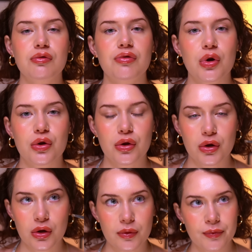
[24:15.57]
further?
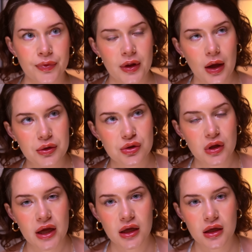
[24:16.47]
How'd you
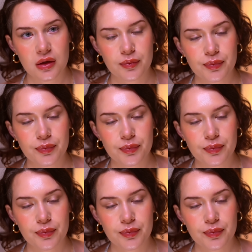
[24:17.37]
like it?